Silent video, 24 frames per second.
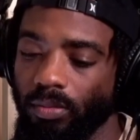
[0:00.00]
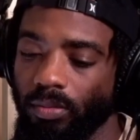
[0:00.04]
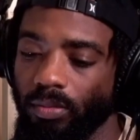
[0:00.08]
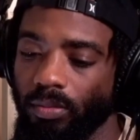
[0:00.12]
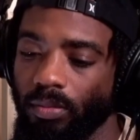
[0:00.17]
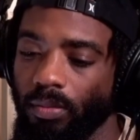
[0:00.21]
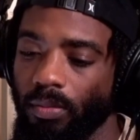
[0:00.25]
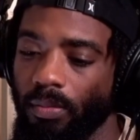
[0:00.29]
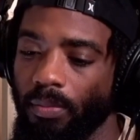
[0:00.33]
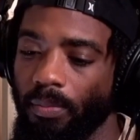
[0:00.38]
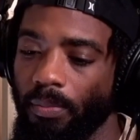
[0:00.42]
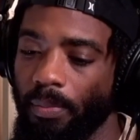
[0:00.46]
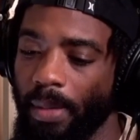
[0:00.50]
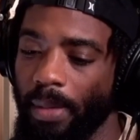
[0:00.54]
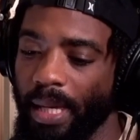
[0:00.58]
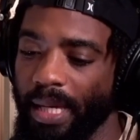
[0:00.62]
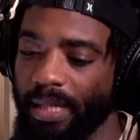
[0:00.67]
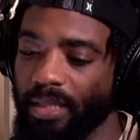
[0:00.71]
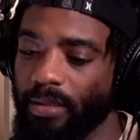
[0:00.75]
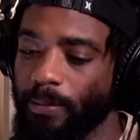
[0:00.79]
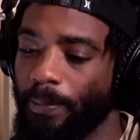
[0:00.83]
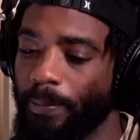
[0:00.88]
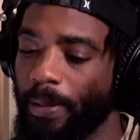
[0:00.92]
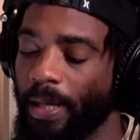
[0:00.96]

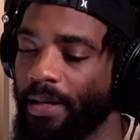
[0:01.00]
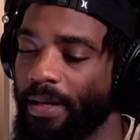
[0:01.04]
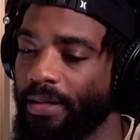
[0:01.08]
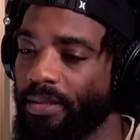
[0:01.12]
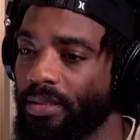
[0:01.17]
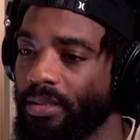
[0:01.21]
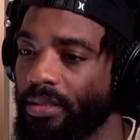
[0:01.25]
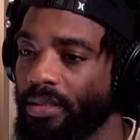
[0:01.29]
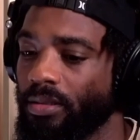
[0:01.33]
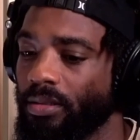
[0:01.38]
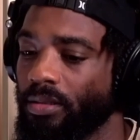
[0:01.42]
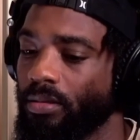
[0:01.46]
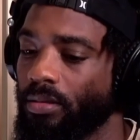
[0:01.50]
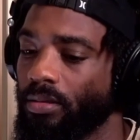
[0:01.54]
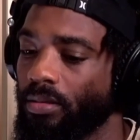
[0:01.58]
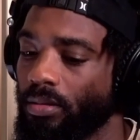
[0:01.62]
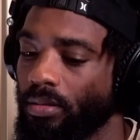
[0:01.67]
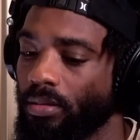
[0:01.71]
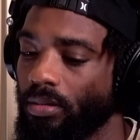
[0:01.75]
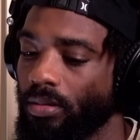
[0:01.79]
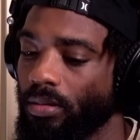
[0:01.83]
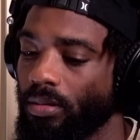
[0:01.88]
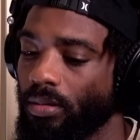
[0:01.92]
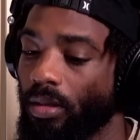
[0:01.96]
makes parenting,
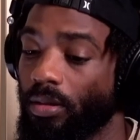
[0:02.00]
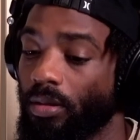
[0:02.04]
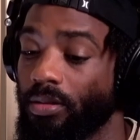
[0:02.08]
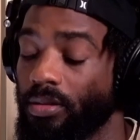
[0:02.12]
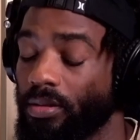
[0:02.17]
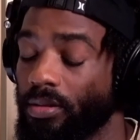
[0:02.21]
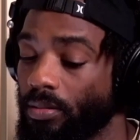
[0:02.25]
or